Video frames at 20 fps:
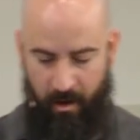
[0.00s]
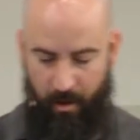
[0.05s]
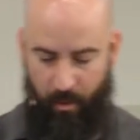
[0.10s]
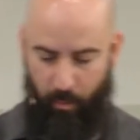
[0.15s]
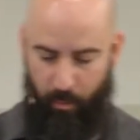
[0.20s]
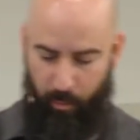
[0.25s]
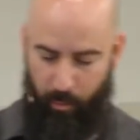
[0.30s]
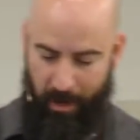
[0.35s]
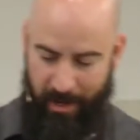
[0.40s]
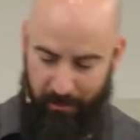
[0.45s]

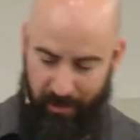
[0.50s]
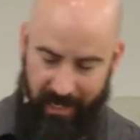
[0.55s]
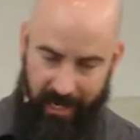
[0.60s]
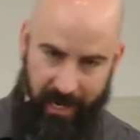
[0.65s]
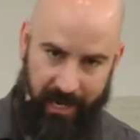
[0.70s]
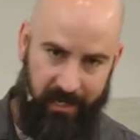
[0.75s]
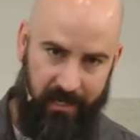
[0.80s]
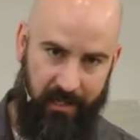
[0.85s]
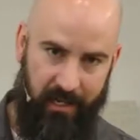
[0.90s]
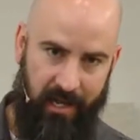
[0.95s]
When we
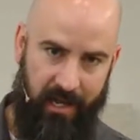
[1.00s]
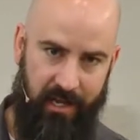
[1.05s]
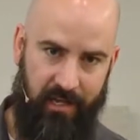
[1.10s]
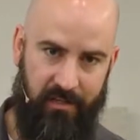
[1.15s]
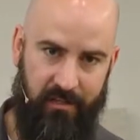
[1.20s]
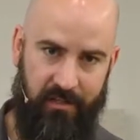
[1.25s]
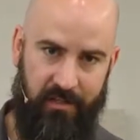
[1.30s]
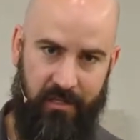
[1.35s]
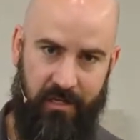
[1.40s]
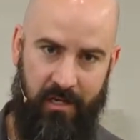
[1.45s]

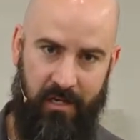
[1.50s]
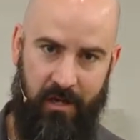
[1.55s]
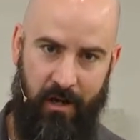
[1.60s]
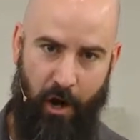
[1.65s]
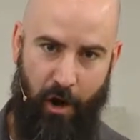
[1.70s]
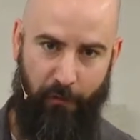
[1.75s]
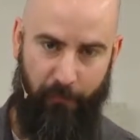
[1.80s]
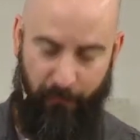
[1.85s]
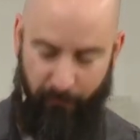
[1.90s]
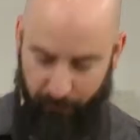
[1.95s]
idolize
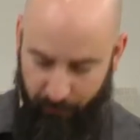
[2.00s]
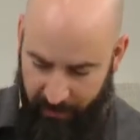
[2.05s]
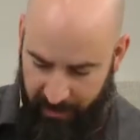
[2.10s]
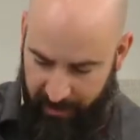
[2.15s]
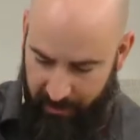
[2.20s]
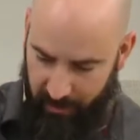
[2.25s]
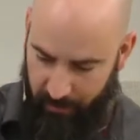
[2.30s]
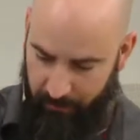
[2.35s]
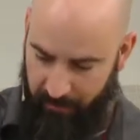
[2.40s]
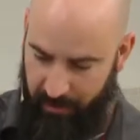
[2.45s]
our
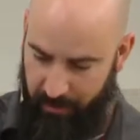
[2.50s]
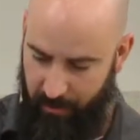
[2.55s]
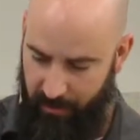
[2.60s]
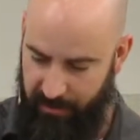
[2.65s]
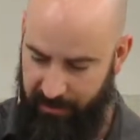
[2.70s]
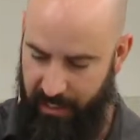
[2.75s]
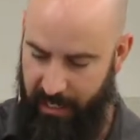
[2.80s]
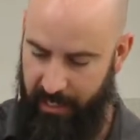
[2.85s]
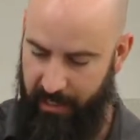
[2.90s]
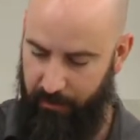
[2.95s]
freedom in our
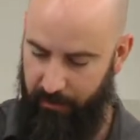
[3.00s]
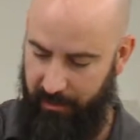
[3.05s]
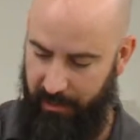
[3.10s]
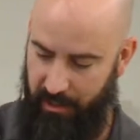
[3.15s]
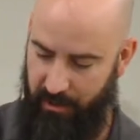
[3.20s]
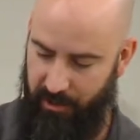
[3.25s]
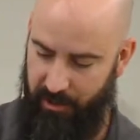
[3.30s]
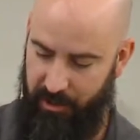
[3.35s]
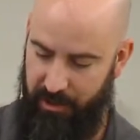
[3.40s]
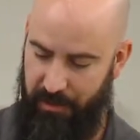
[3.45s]
dating
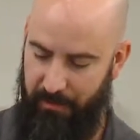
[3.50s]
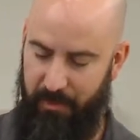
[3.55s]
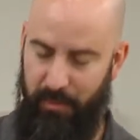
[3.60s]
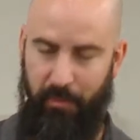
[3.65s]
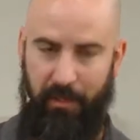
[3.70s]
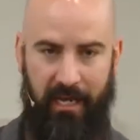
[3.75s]
relationships,